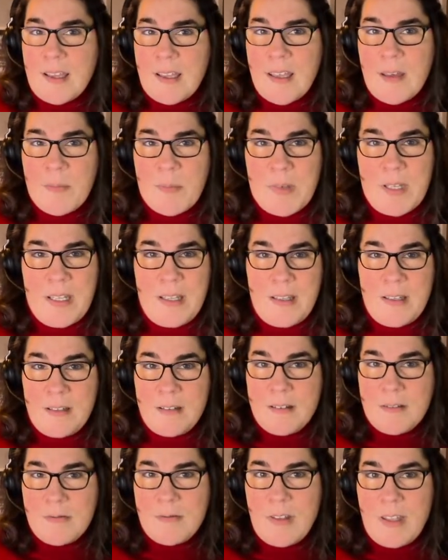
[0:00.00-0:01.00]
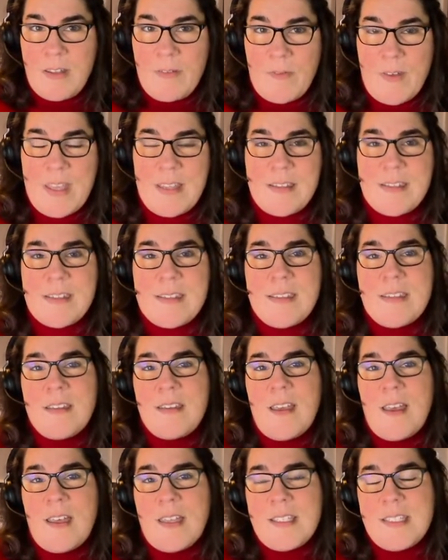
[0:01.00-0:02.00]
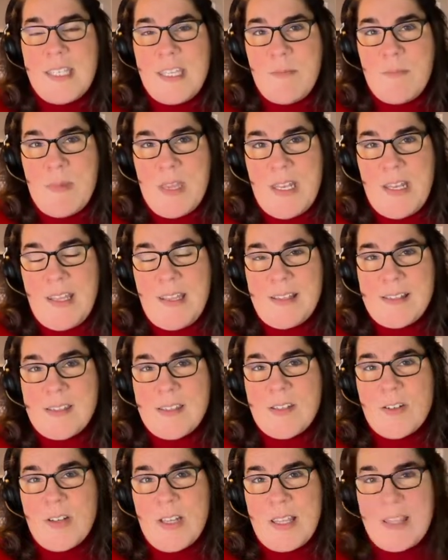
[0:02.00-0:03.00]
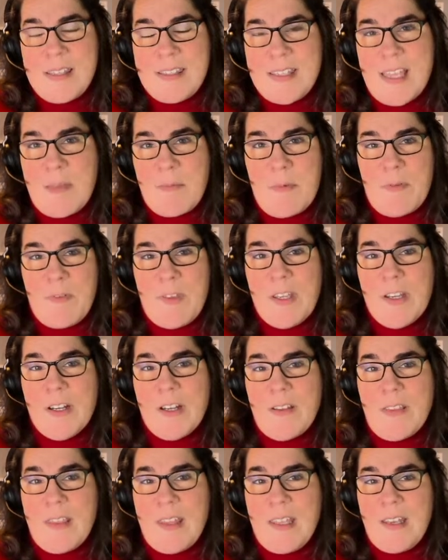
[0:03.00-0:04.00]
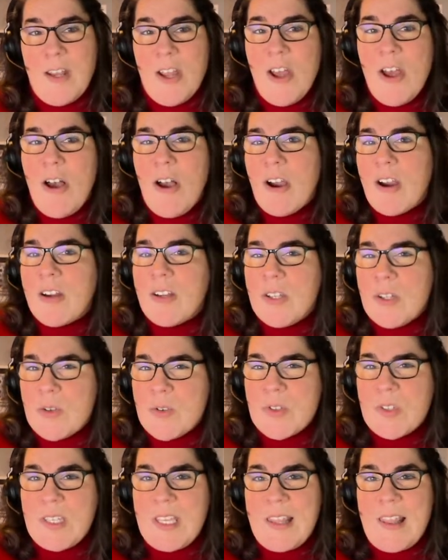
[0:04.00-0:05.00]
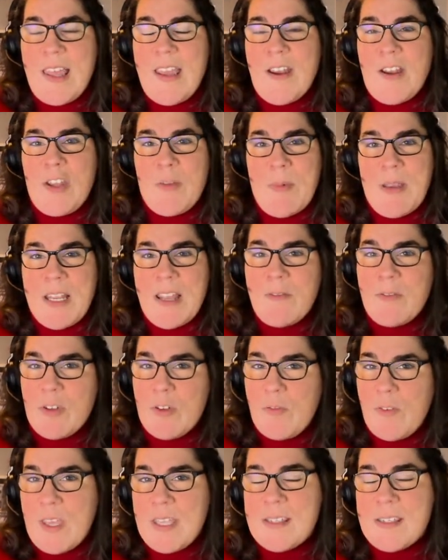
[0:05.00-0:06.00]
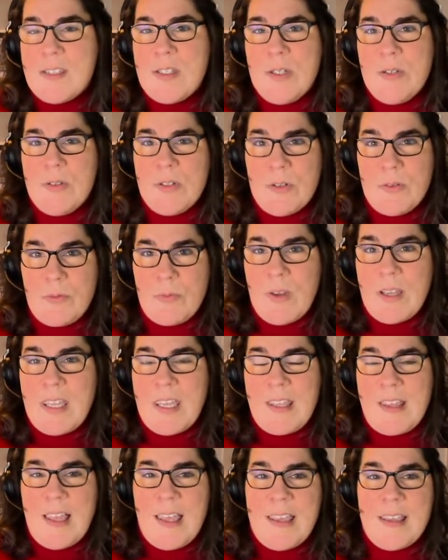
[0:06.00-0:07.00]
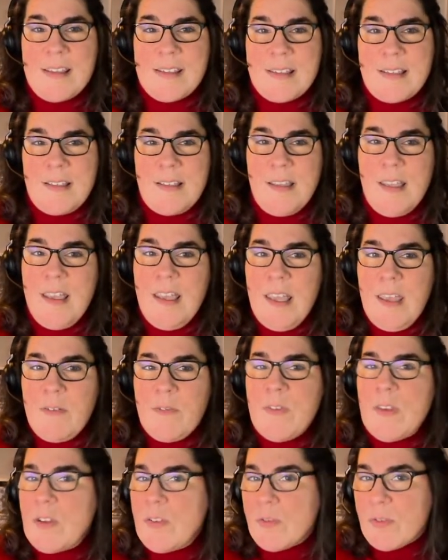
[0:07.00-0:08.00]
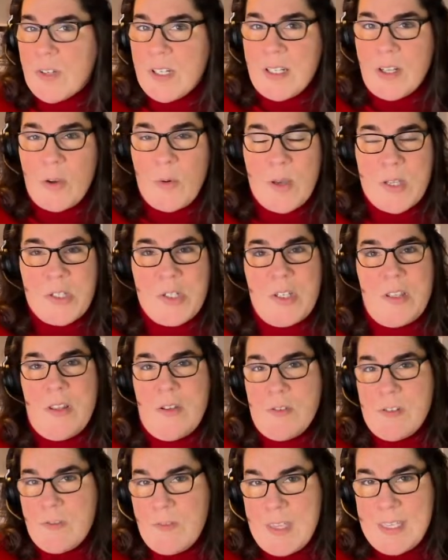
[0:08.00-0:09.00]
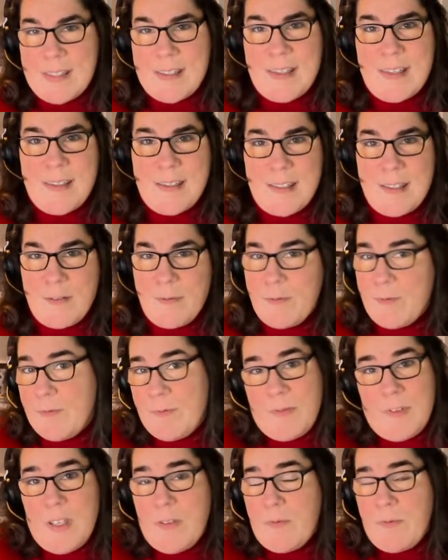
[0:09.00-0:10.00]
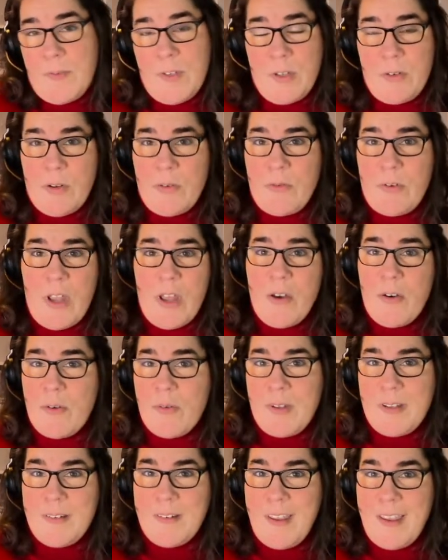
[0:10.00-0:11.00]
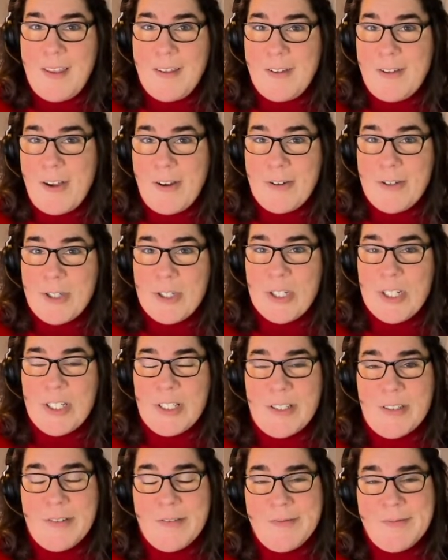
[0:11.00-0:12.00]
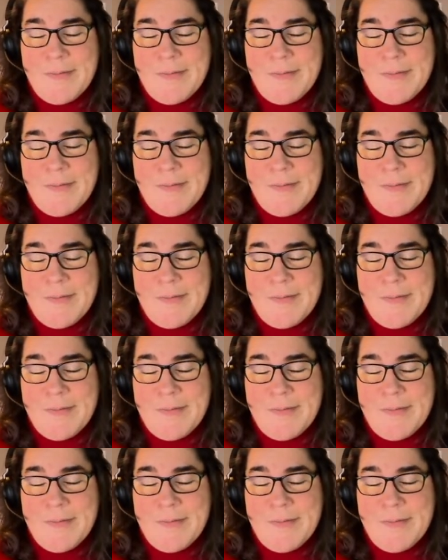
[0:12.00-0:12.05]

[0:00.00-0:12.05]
company events, team meetings during this time of year that aren't usually there. You might have new faces you don't recognize, and feel free to question those faces if you don't know and aren't sure.